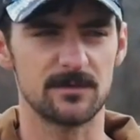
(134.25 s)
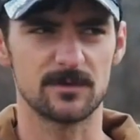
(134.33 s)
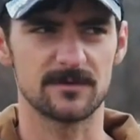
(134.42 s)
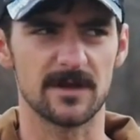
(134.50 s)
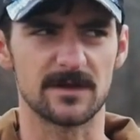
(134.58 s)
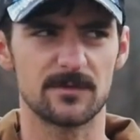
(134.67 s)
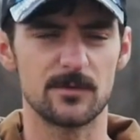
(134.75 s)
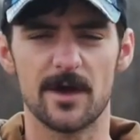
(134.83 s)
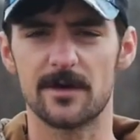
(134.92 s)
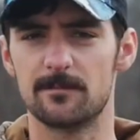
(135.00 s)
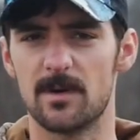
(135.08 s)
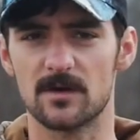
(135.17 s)
It was like
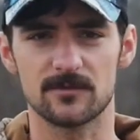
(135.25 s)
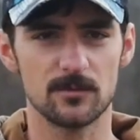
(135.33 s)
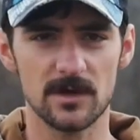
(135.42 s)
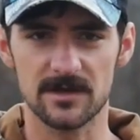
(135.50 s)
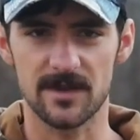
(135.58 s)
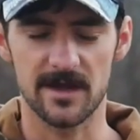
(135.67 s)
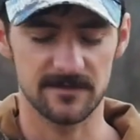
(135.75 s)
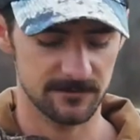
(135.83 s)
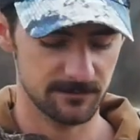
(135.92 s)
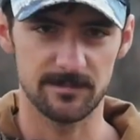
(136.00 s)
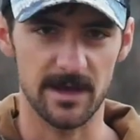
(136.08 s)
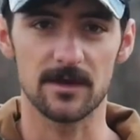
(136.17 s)
300 bucks. Real nice
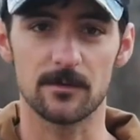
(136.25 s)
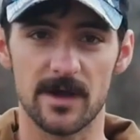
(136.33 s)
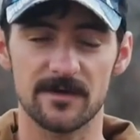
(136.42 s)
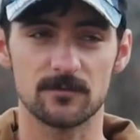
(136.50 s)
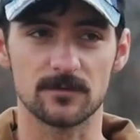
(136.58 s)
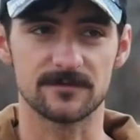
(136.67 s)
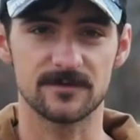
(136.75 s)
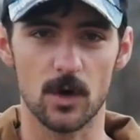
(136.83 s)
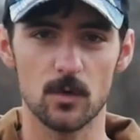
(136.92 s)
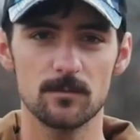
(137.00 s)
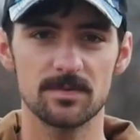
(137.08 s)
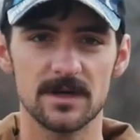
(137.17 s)
pellet rifle
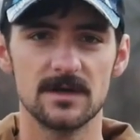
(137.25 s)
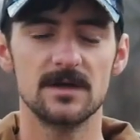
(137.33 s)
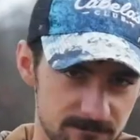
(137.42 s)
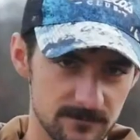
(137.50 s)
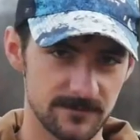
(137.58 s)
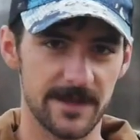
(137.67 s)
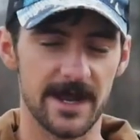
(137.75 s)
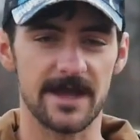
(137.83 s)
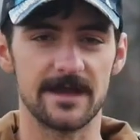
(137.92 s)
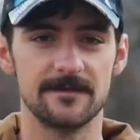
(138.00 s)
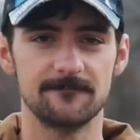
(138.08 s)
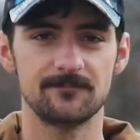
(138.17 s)
scope that
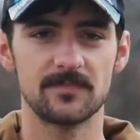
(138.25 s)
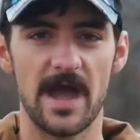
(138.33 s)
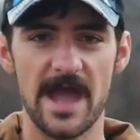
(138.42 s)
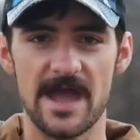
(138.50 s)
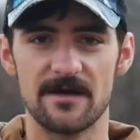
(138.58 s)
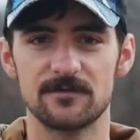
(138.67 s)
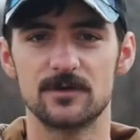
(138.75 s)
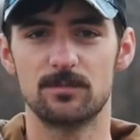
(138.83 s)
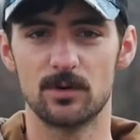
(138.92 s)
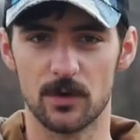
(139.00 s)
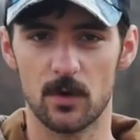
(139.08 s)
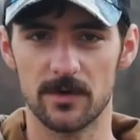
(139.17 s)
I have to
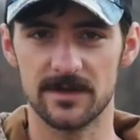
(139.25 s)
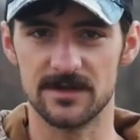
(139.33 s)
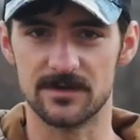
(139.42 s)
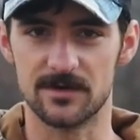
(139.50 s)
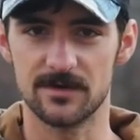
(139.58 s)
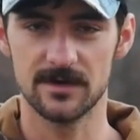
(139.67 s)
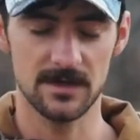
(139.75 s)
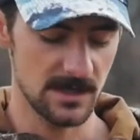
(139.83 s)
put on here.